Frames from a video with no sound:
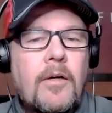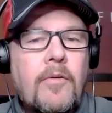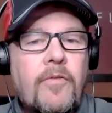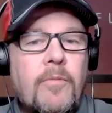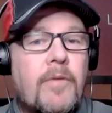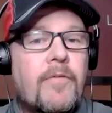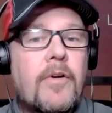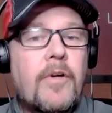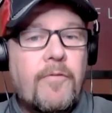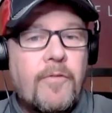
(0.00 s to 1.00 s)
for my
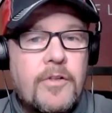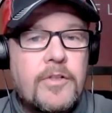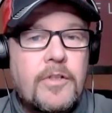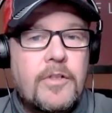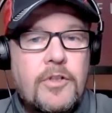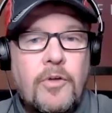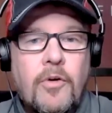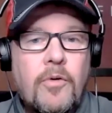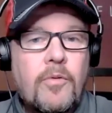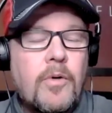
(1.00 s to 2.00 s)
very first
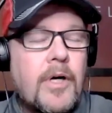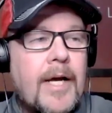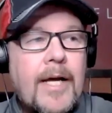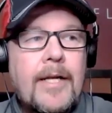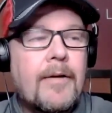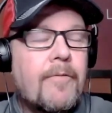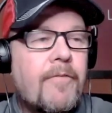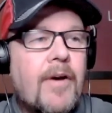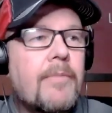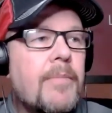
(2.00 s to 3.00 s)
show where I had a
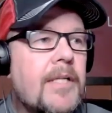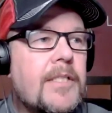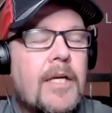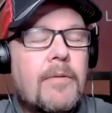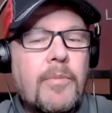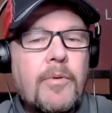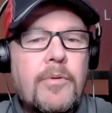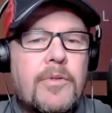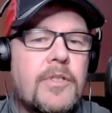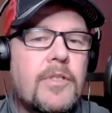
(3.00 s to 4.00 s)
5x10
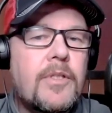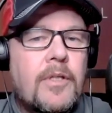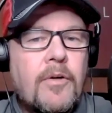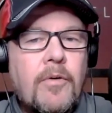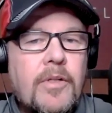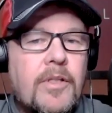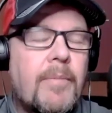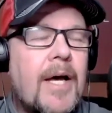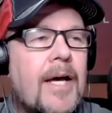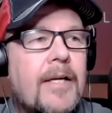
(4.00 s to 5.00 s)
booth, at the
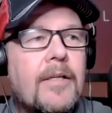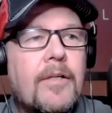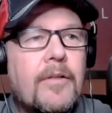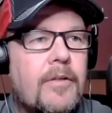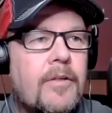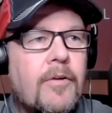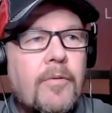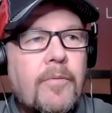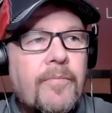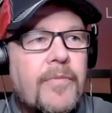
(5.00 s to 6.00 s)
back, and
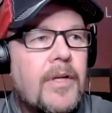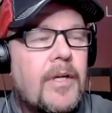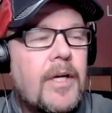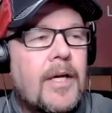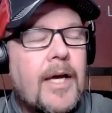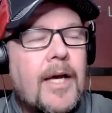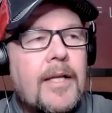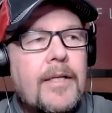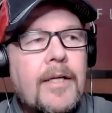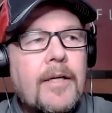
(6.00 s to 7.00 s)
I
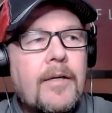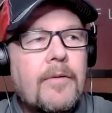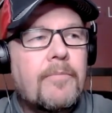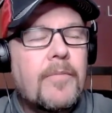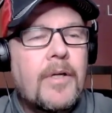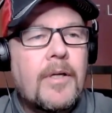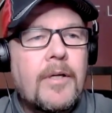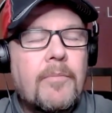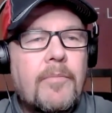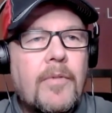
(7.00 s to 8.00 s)
had a
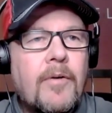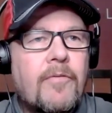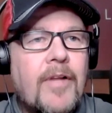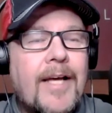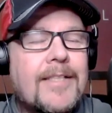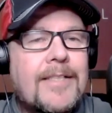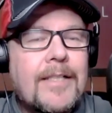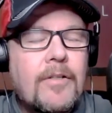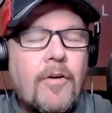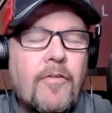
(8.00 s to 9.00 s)

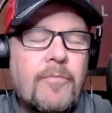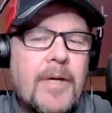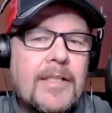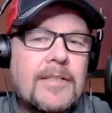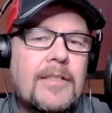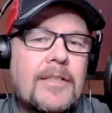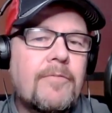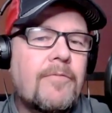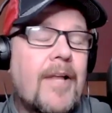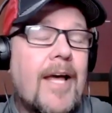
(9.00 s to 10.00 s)
Flagstick Golf
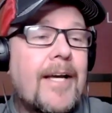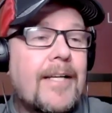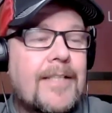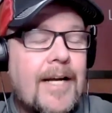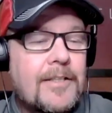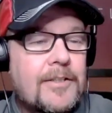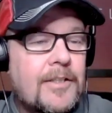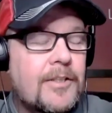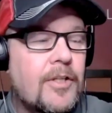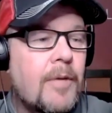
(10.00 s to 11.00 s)
magazine flag attached
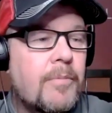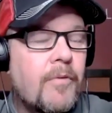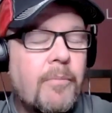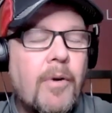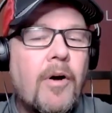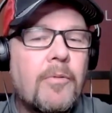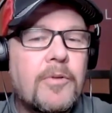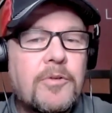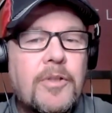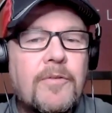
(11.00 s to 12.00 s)
to the top of a ball
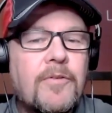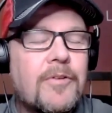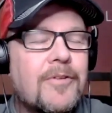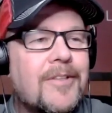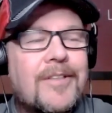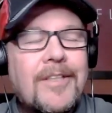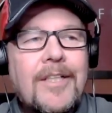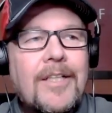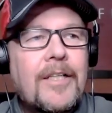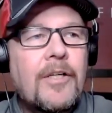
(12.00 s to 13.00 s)
retriever. And,
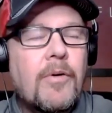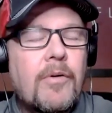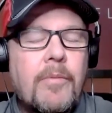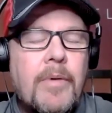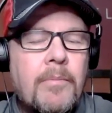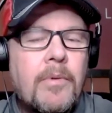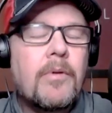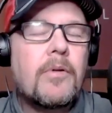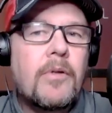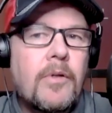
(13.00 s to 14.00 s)
I
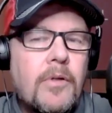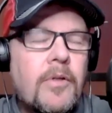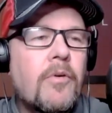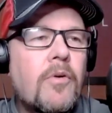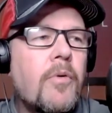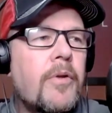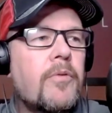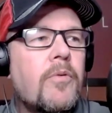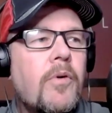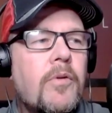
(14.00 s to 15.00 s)
remember, going
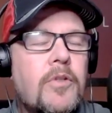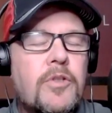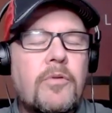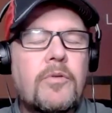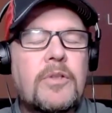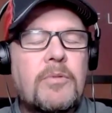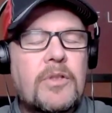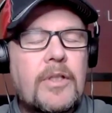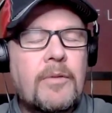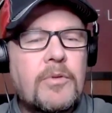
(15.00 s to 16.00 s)
through all the shows, it
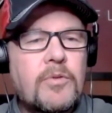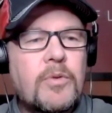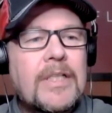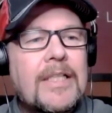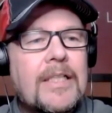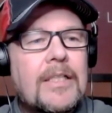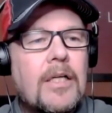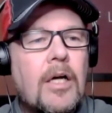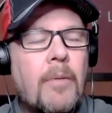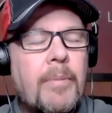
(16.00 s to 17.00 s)
was really
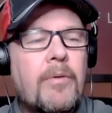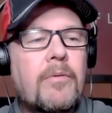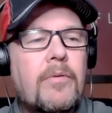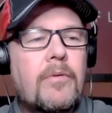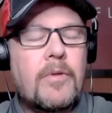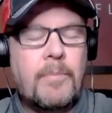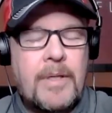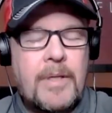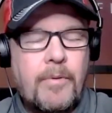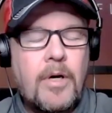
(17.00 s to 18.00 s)
about the
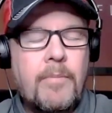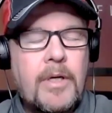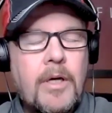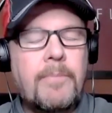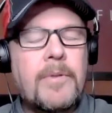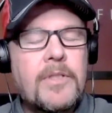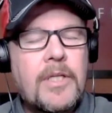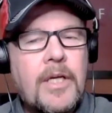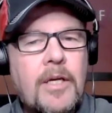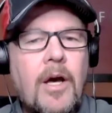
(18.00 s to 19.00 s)
people coming up and
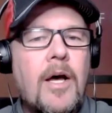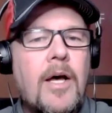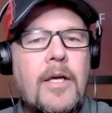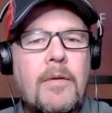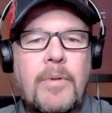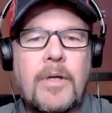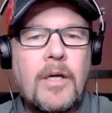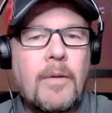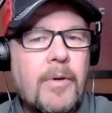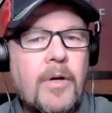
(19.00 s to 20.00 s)
saying hi and
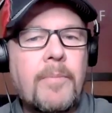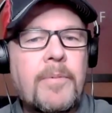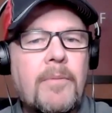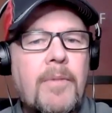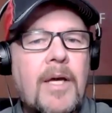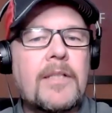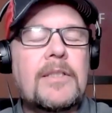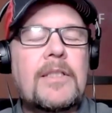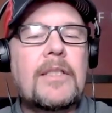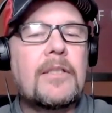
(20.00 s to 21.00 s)
picking up a copy of the
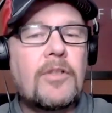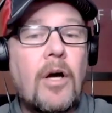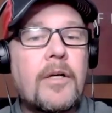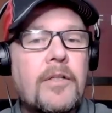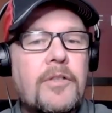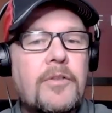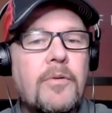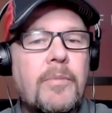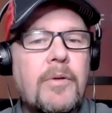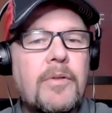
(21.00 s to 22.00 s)
magazine and talking to
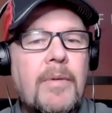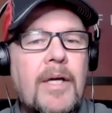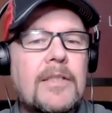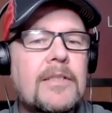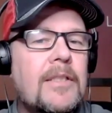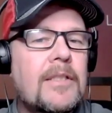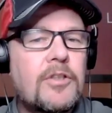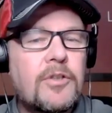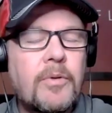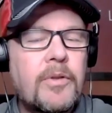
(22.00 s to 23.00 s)
you about the magazine
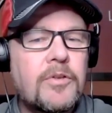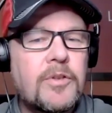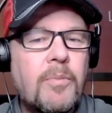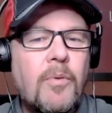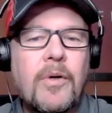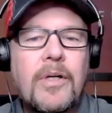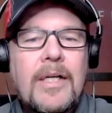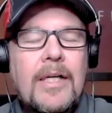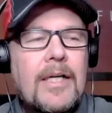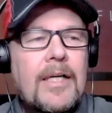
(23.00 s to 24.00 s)
and showing their support
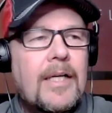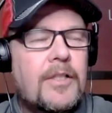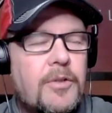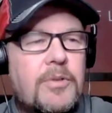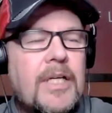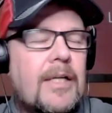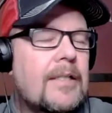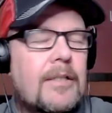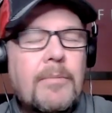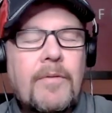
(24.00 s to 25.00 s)
and you
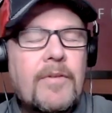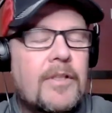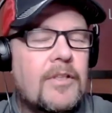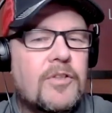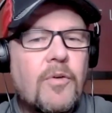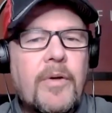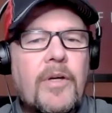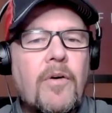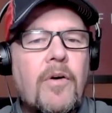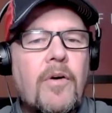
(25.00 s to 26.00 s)
telling them everything that's
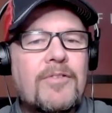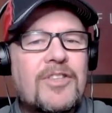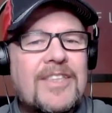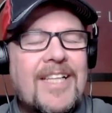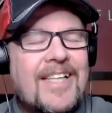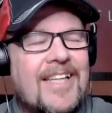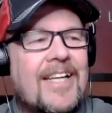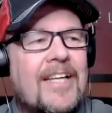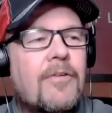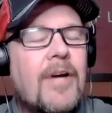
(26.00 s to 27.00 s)
going on. It was just that
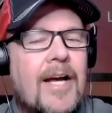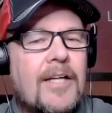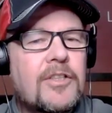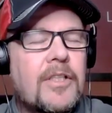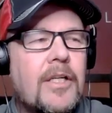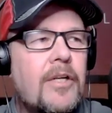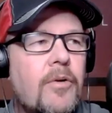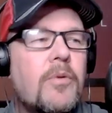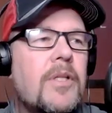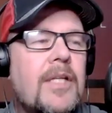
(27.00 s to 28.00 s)
interaction. And I
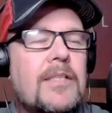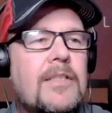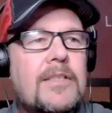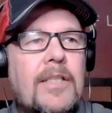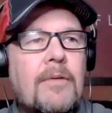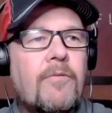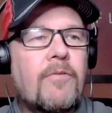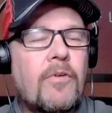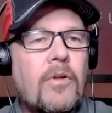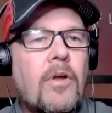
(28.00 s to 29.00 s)
know that that's the same
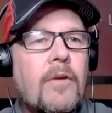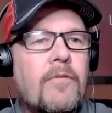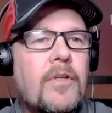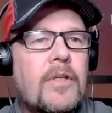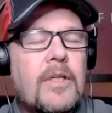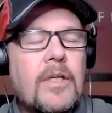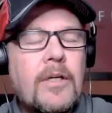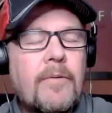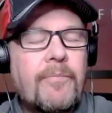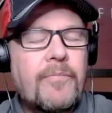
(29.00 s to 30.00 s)
for a lot of
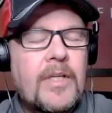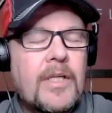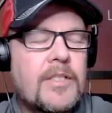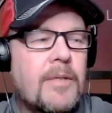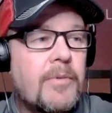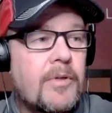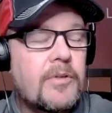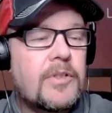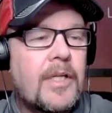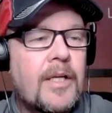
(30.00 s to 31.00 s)
the
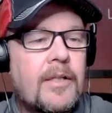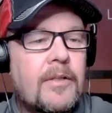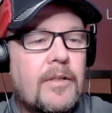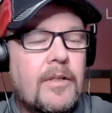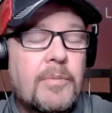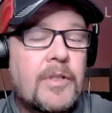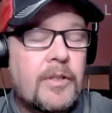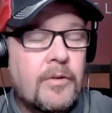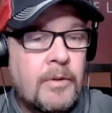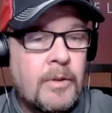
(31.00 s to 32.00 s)
exhibitors, and
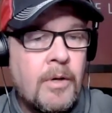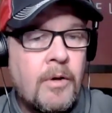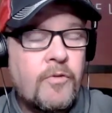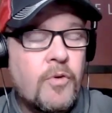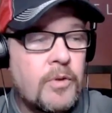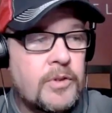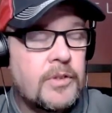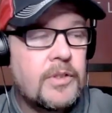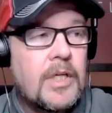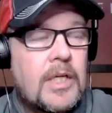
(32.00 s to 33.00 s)
particularly the golf
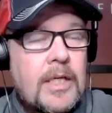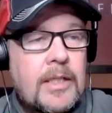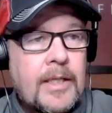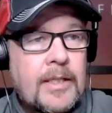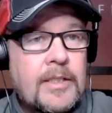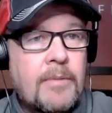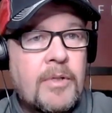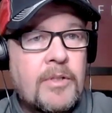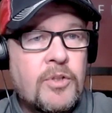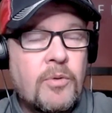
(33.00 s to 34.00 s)
courses that
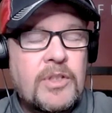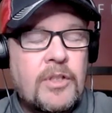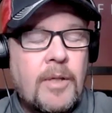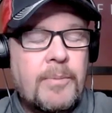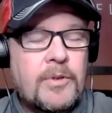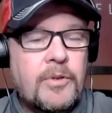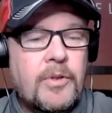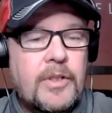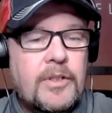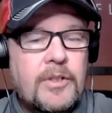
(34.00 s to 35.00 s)
exhibit at the show. It's an
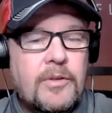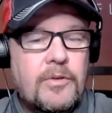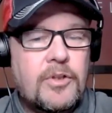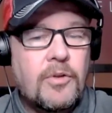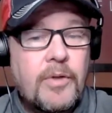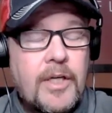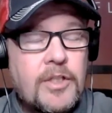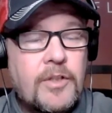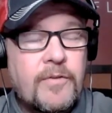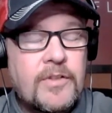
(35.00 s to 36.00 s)
opportunity to
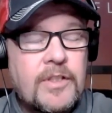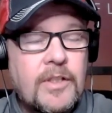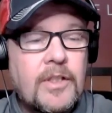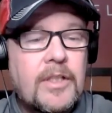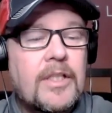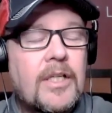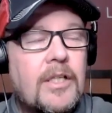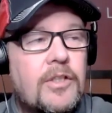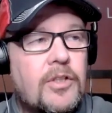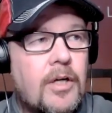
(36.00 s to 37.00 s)
showcase your facility,
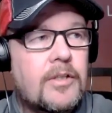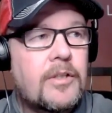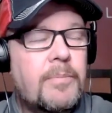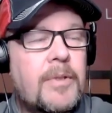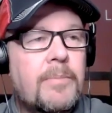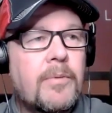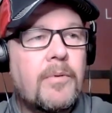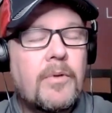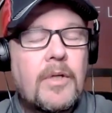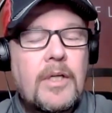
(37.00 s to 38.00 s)
talk to people,